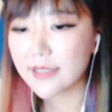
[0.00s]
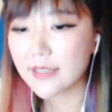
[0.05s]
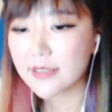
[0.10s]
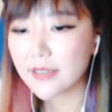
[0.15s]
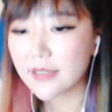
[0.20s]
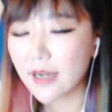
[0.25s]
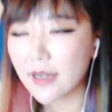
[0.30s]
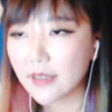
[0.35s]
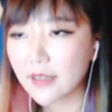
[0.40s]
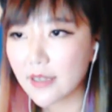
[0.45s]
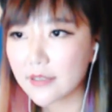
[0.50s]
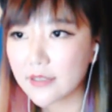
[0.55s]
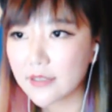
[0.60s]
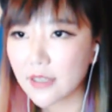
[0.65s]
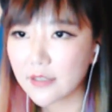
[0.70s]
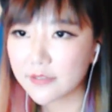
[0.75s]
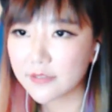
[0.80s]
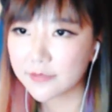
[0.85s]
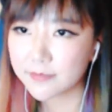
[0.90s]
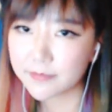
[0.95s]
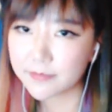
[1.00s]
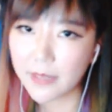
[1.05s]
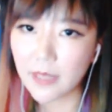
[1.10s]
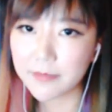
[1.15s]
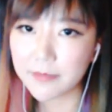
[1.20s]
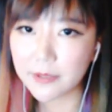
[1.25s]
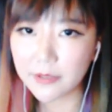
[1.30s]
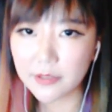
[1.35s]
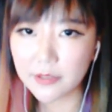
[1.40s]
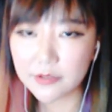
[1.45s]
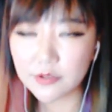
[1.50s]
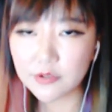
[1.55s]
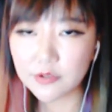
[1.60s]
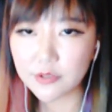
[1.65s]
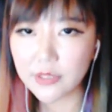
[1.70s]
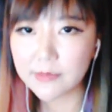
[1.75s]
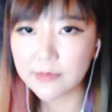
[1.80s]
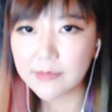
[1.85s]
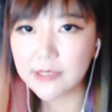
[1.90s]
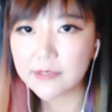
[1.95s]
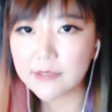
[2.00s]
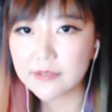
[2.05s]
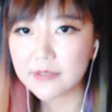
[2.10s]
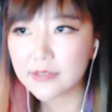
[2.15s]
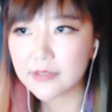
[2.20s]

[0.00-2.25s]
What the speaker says: a lot of popular streamers